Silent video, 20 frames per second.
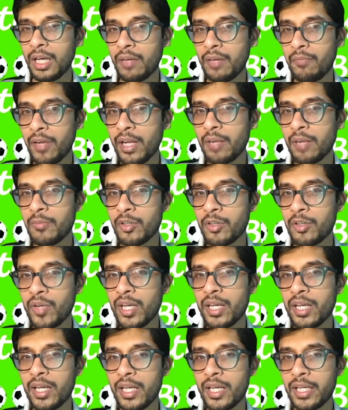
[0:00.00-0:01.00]
Real
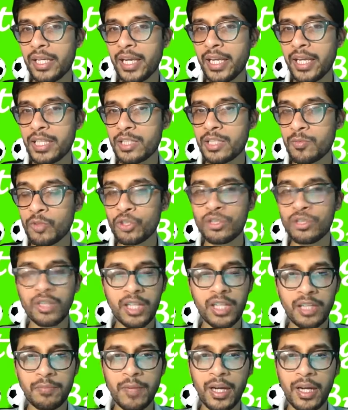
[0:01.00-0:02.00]
Madrid against
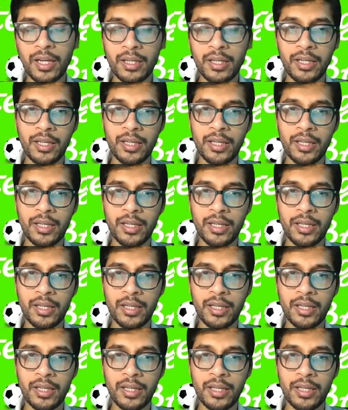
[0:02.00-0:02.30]
Mönchengladbach.